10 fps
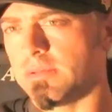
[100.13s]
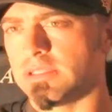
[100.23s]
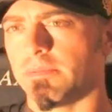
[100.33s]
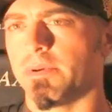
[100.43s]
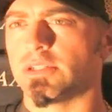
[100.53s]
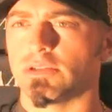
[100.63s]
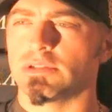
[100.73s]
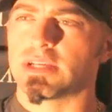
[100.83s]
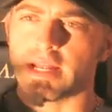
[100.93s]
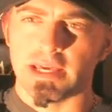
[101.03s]
me as a pitcher.
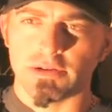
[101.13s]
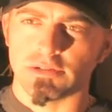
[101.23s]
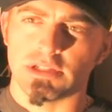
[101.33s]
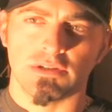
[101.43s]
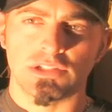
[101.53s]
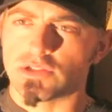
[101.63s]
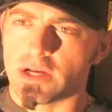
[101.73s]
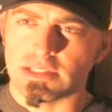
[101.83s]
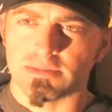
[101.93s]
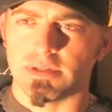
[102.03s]
He's got hitters here, he
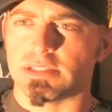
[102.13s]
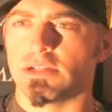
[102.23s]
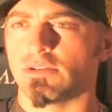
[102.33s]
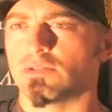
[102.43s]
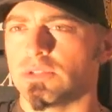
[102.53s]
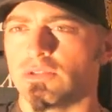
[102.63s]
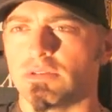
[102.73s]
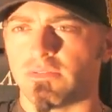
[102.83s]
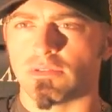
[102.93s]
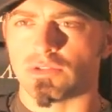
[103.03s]
trains them as hitters. We do
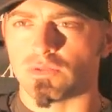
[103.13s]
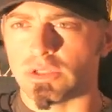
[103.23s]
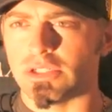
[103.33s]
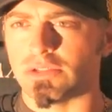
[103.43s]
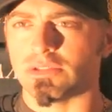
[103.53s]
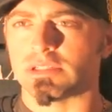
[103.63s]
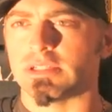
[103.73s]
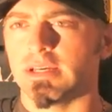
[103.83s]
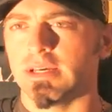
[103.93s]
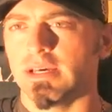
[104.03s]
different drills
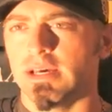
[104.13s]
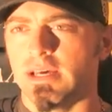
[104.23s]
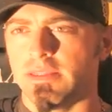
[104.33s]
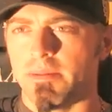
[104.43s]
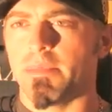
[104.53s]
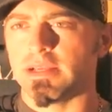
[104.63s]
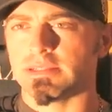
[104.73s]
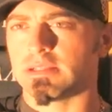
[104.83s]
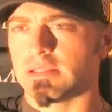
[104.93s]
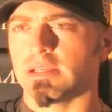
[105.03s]
that
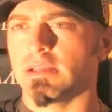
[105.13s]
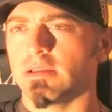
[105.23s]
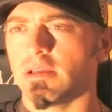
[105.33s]
basically